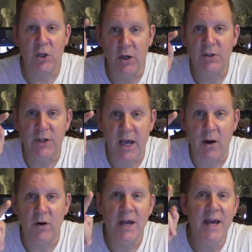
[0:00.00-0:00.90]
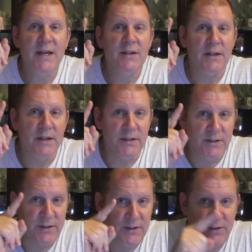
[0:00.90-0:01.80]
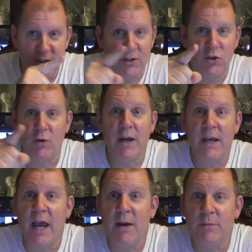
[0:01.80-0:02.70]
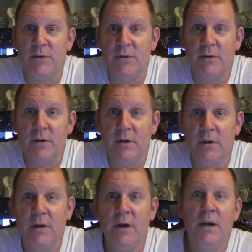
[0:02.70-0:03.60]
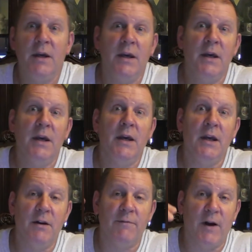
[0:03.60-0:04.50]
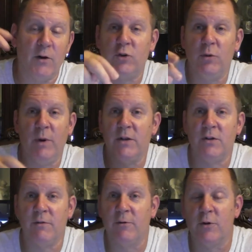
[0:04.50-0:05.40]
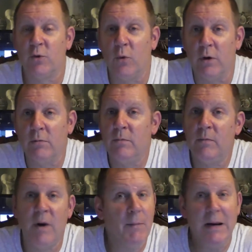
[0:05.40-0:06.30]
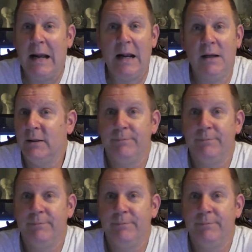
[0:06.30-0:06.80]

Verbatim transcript: touchdown in six straight games in the final two minutes of the first quarter. I mean, I,